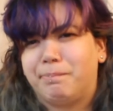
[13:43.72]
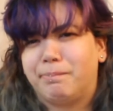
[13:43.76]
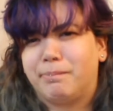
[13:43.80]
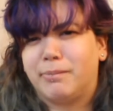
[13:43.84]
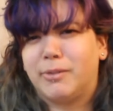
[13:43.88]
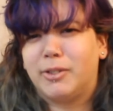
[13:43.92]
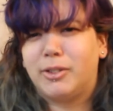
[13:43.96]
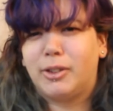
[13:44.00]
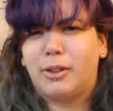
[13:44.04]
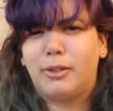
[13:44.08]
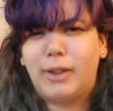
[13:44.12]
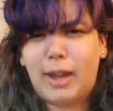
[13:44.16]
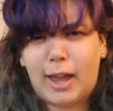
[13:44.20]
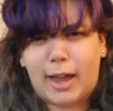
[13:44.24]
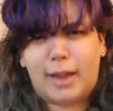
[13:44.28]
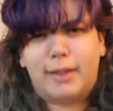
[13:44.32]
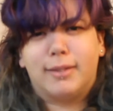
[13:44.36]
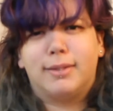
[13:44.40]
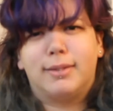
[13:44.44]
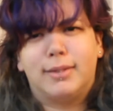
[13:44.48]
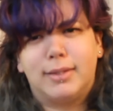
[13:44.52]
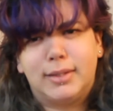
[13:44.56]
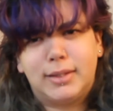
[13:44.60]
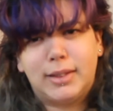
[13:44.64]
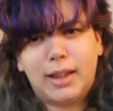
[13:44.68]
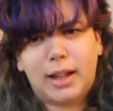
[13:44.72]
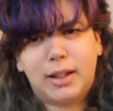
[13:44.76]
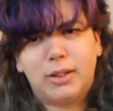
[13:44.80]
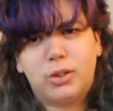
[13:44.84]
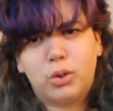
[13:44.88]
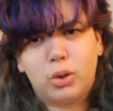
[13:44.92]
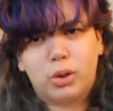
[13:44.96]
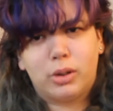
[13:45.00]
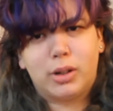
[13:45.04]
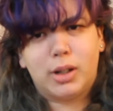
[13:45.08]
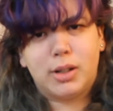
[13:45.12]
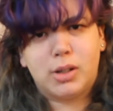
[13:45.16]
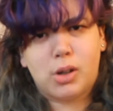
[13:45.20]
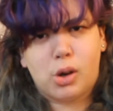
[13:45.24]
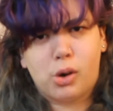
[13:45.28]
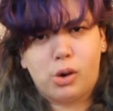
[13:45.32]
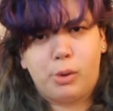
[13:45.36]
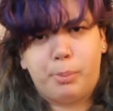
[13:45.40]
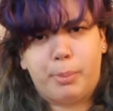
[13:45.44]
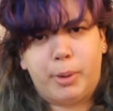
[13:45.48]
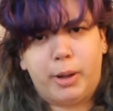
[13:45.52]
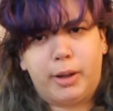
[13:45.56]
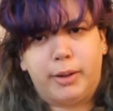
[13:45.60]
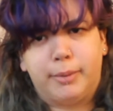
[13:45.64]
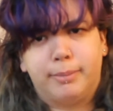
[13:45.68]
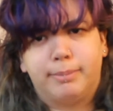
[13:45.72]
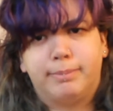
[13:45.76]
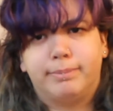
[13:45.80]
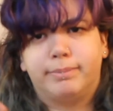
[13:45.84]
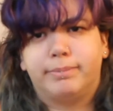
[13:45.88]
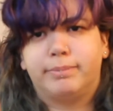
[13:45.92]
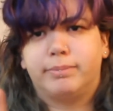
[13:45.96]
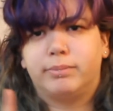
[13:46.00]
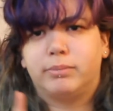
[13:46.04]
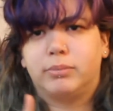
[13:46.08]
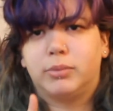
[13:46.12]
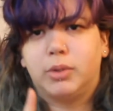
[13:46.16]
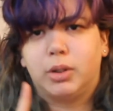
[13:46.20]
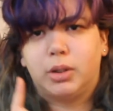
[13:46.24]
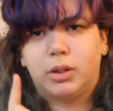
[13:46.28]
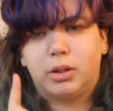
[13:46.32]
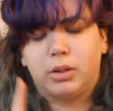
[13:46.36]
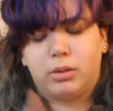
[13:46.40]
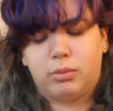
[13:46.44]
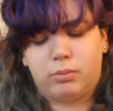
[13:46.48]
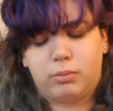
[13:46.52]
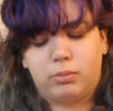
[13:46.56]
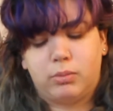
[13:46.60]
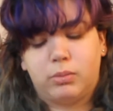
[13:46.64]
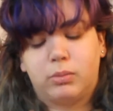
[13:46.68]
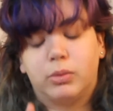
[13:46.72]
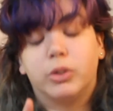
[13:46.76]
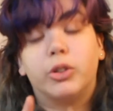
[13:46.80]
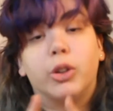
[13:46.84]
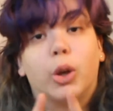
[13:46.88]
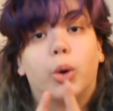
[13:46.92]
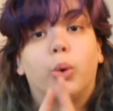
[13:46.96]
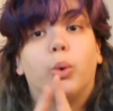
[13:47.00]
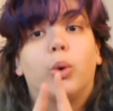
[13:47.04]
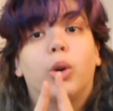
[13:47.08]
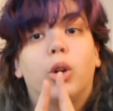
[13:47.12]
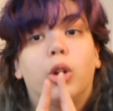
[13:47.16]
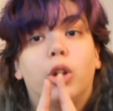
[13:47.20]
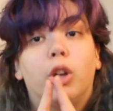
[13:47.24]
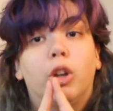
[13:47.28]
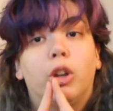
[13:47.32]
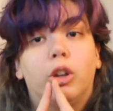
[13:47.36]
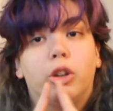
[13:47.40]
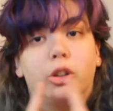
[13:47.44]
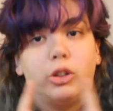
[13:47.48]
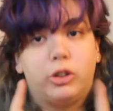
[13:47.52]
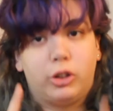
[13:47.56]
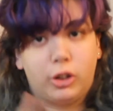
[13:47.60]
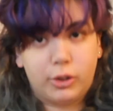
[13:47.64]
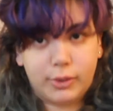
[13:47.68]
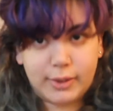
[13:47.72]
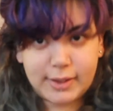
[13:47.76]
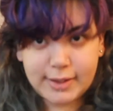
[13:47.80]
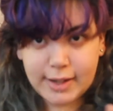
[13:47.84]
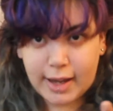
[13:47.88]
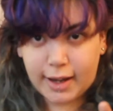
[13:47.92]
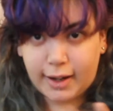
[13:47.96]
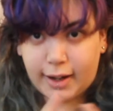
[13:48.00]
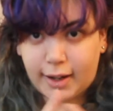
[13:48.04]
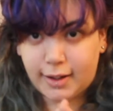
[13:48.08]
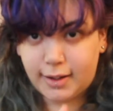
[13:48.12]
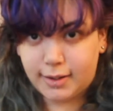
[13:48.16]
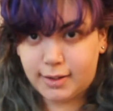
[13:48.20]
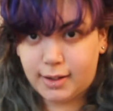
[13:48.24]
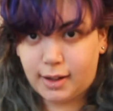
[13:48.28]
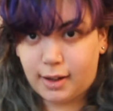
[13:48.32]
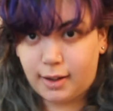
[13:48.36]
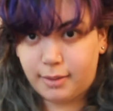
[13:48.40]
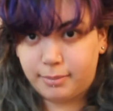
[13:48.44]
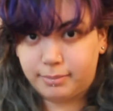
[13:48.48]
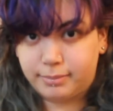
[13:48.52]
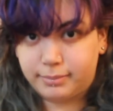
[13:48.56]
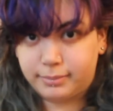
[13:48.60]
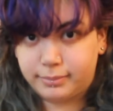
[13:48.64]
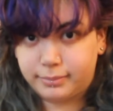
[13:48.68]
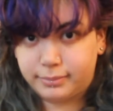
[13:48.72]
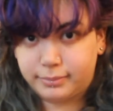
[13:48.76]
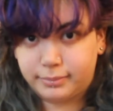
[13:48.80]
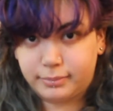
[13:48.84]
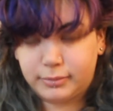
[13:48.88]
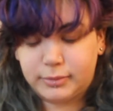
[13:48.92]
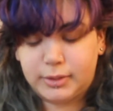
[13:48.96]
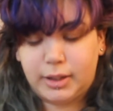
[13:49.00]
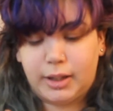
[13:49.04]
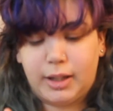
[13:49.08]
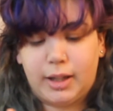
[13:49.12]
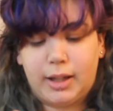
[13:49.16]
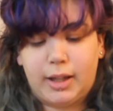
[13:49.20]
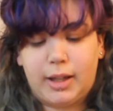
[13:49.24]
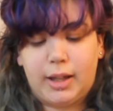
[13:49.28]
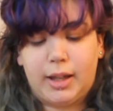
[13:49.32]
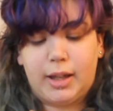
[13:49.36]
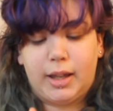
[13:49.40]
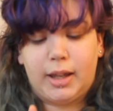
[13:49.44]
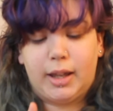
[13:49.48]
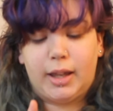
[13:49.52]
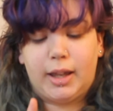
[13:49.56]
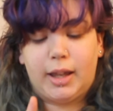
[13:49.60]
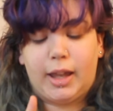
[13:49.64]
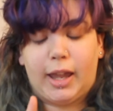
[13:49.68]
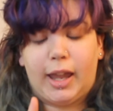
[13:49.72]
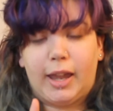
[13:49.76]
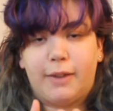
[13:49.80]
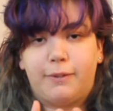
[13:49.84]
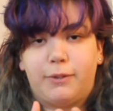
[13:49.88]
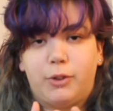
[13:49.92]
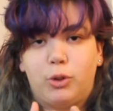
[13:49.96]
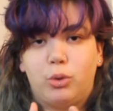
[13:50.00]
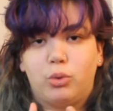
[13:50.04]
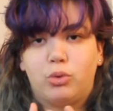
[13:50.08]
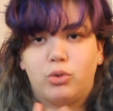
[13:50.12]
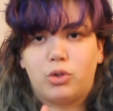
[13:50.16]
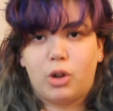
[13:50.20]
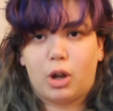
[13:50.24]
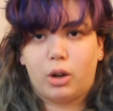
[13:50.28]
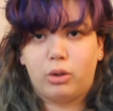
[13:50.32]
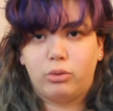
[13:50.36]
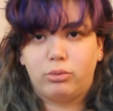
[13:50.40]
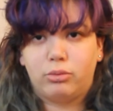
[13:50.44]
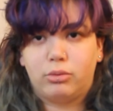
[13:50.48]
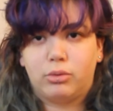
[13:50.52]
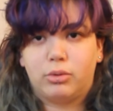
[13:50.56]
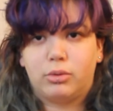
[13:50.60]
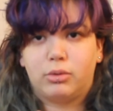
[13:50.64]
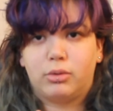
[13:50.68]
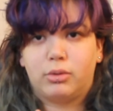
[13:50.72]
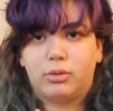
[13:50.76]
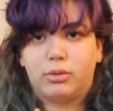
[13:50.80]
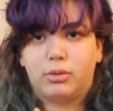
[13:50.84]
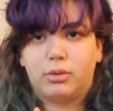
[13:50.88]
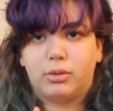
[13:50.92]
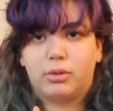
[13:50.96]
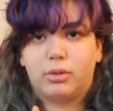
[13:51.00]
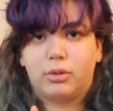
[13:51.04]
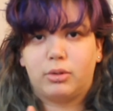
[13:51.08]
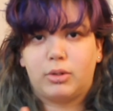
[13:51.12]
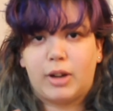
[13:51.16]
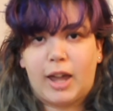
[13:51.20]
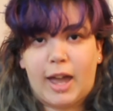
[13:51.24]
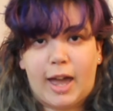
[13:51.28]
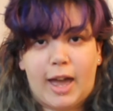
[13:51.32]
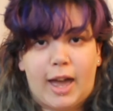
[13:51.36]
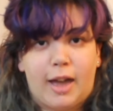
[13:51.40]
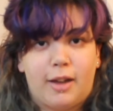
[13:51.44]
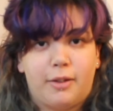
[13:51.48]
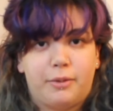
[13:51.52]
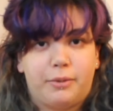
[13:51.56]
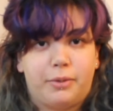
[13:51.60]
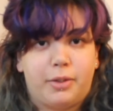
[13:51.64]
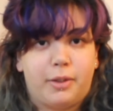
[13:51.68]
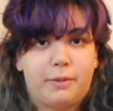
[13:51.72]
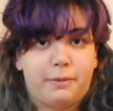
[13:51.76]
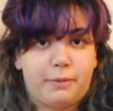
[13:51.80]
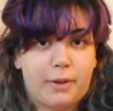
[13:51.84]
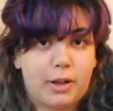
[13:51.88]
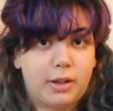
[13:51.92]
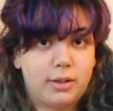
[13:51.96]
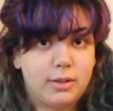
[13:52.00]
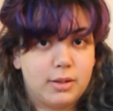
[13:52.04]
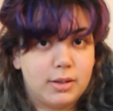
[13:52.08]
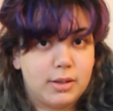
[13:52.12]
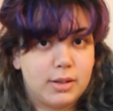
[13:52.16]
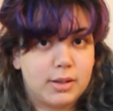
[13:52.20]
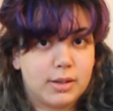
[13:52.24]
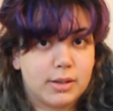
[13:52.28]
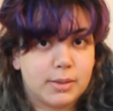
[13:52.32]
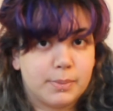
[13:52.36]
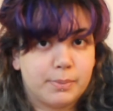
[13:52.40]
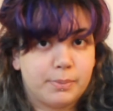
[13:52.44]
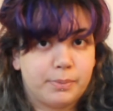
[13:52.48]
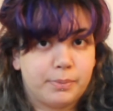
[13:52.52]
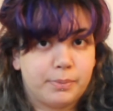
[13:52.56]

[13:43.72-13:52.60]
So yeah, that door is open. So use a tech editor. If you don't have the funds,